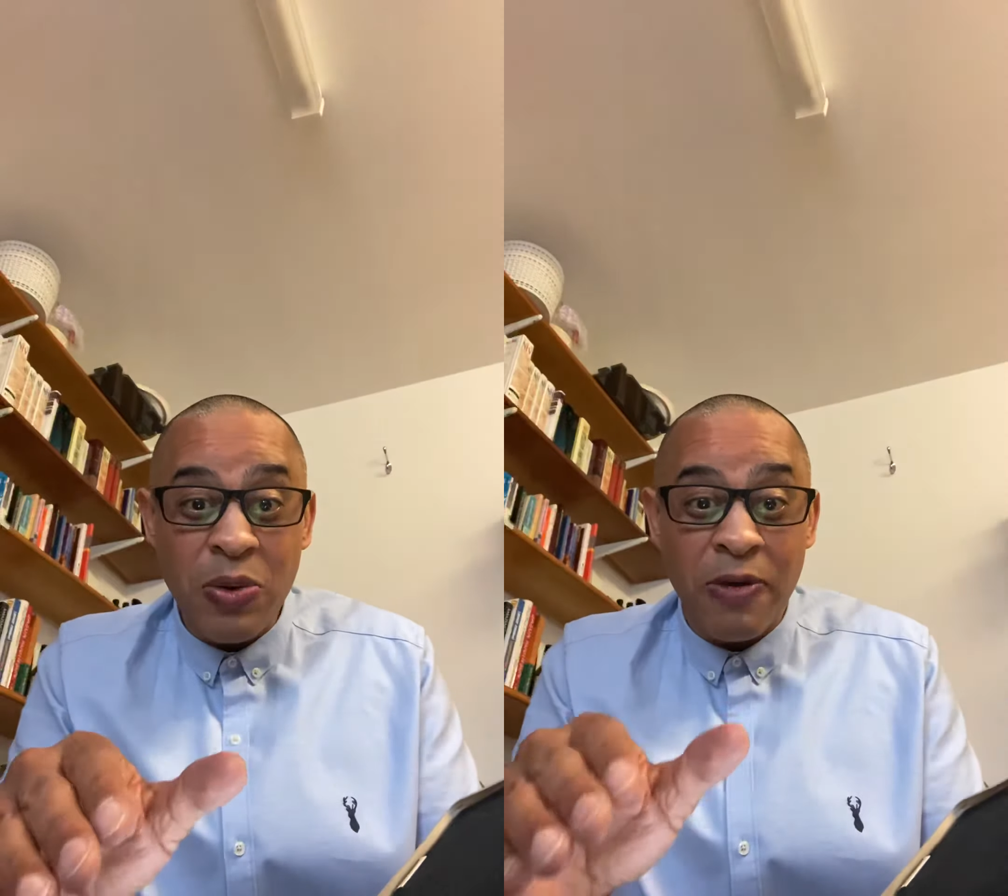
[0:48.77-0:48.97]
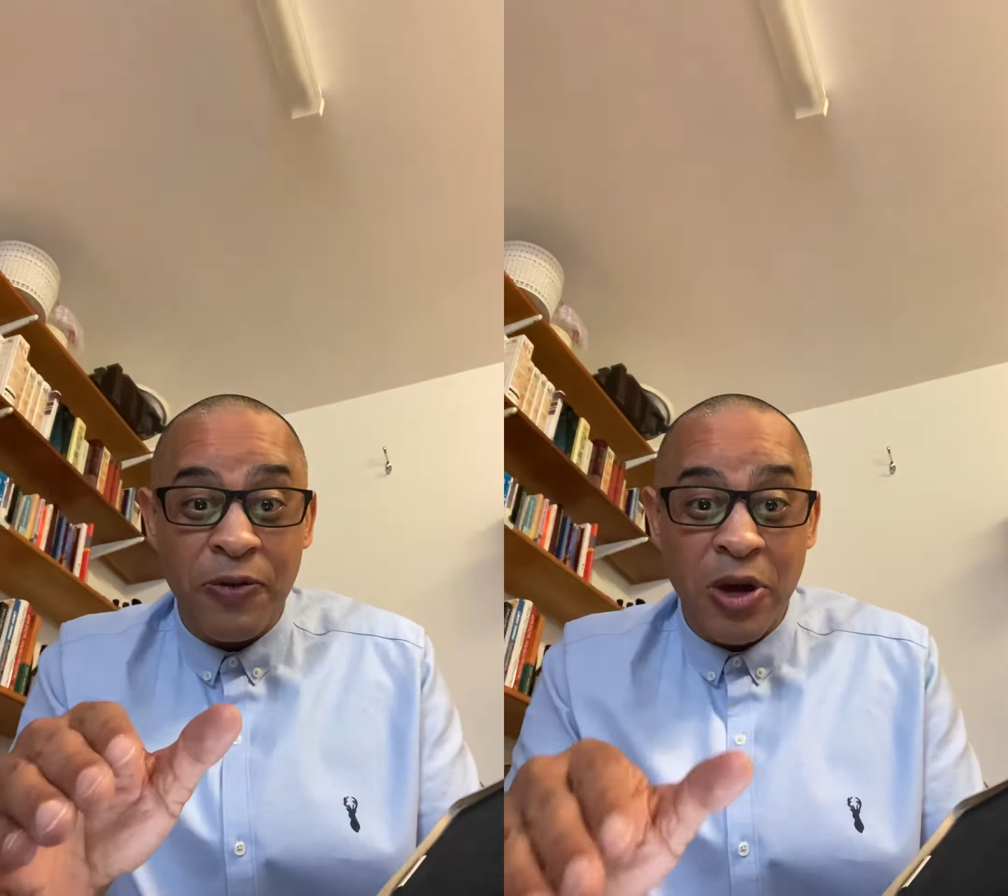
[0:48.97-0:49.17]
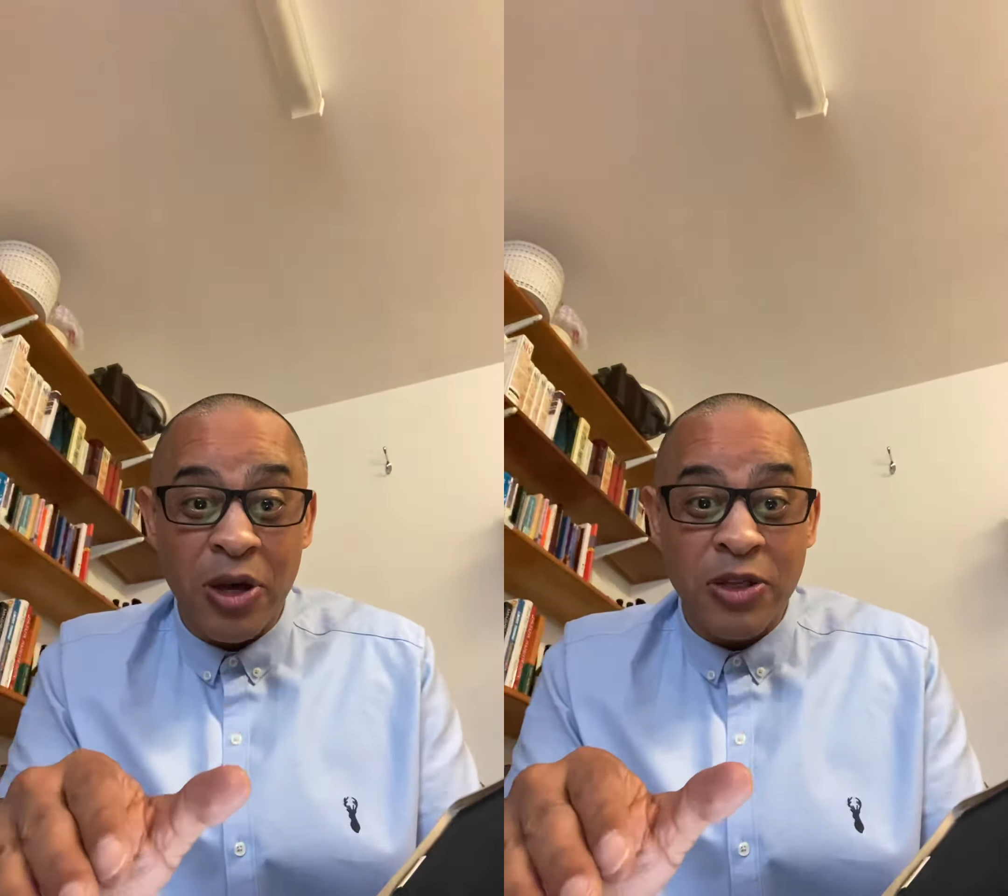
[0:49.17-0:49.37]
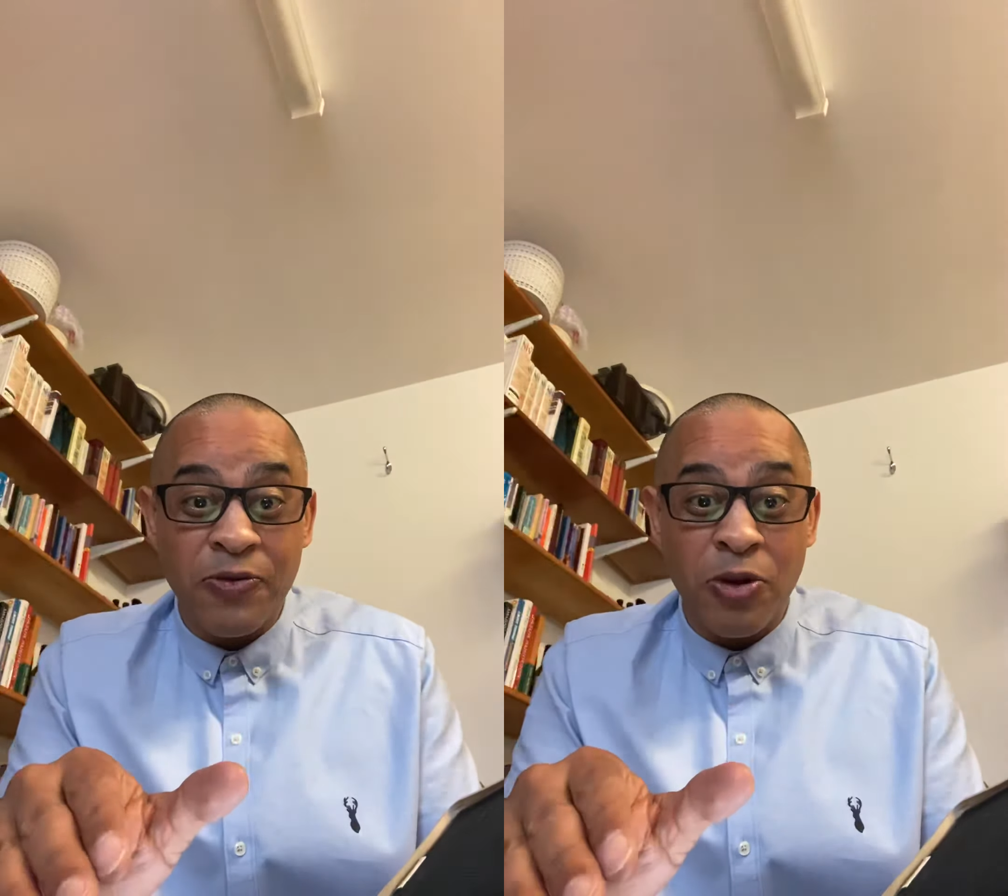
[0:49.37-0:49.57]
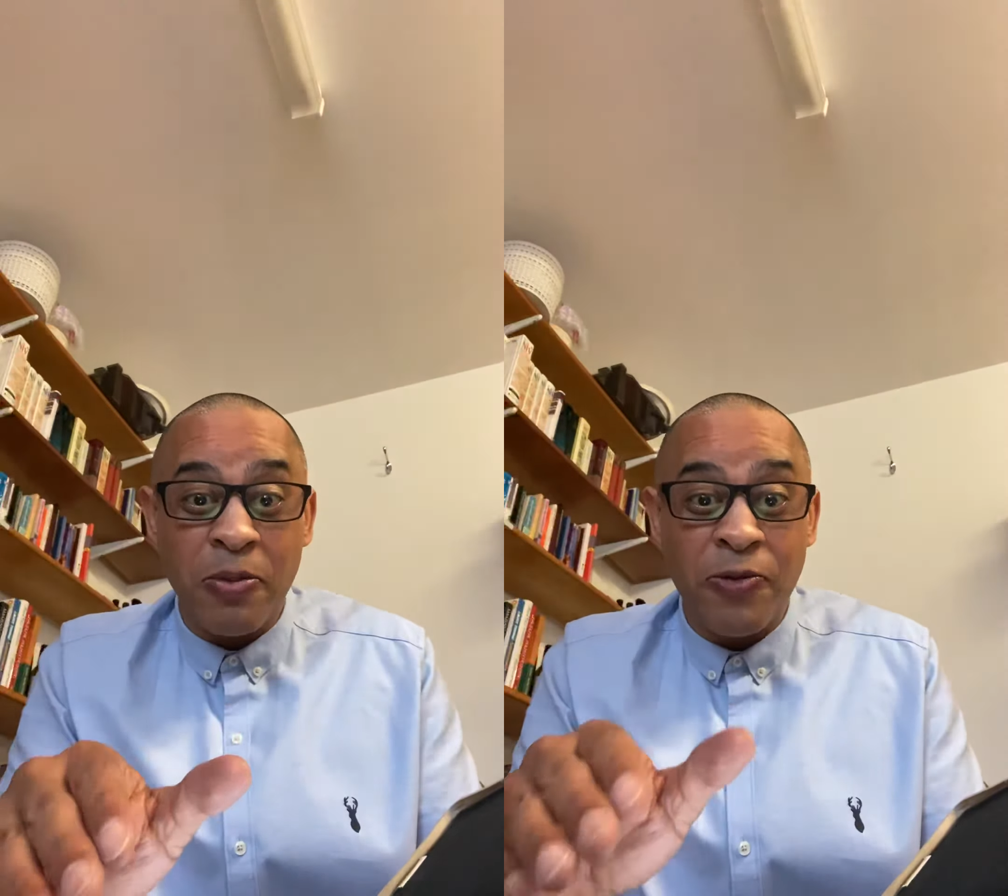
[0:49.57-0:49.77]
a verse
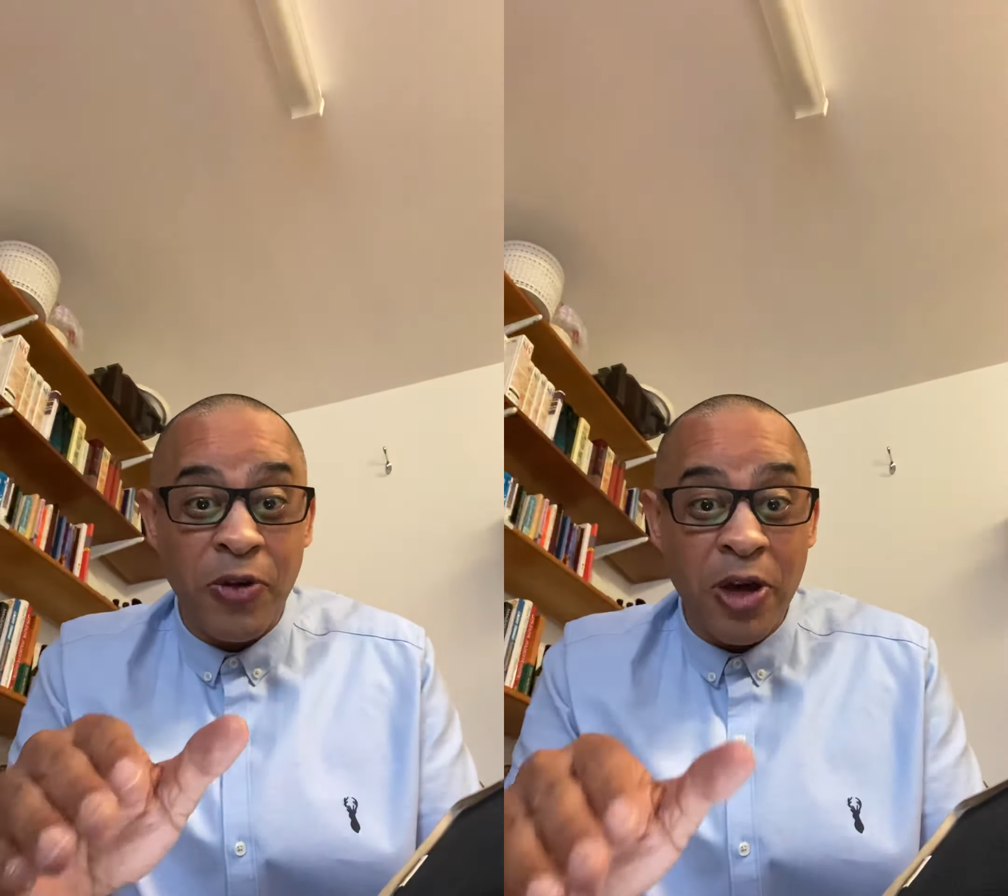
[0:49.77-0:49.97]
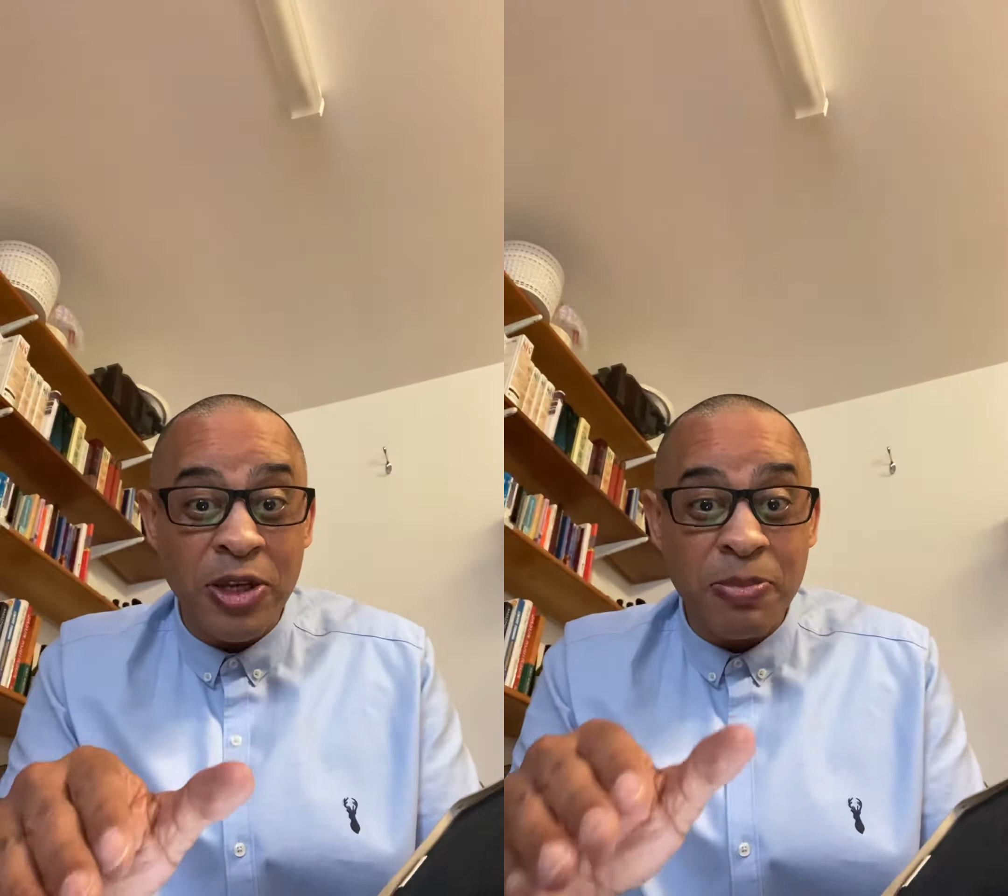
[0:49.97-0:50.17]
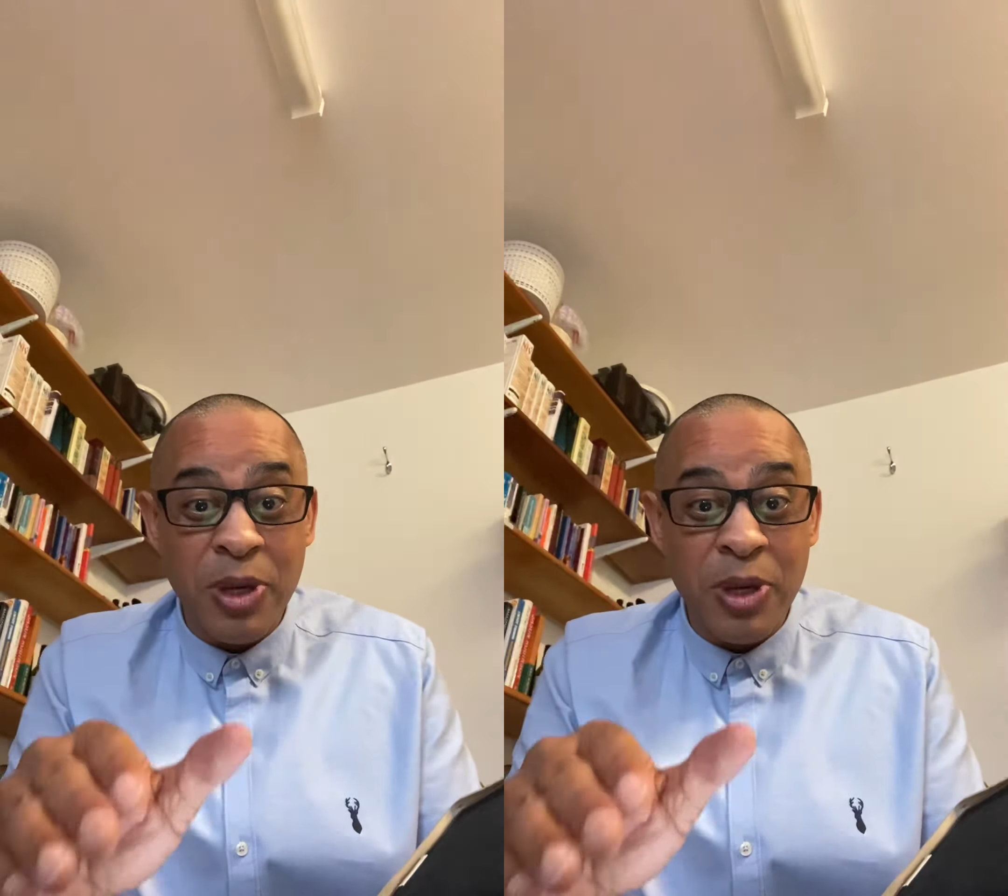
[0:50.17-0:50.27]
from 1